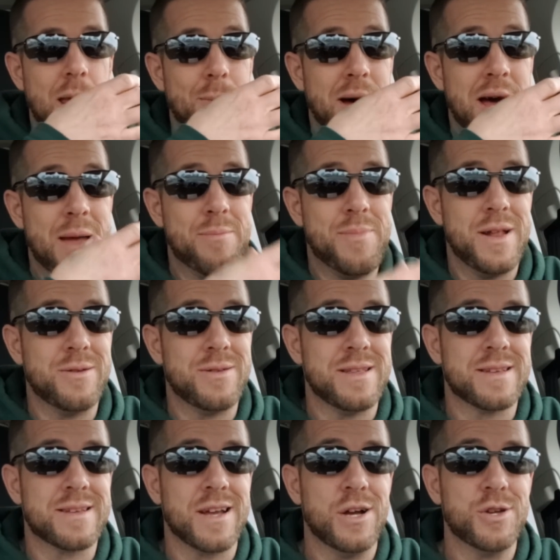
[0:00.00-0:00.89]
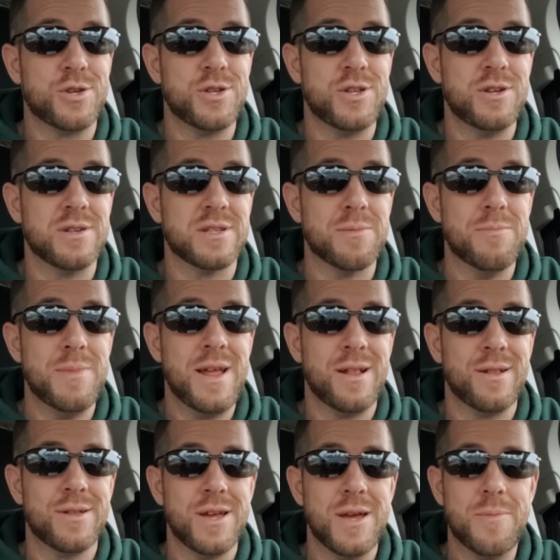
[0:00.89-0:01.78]
in my opinion, what this guy should do is
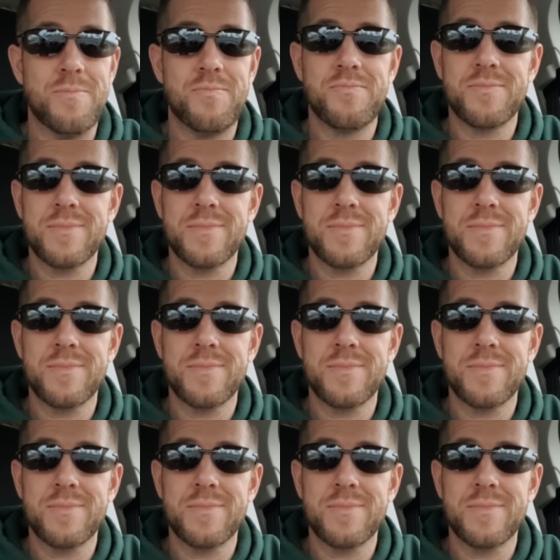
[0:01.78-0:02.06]
immediately,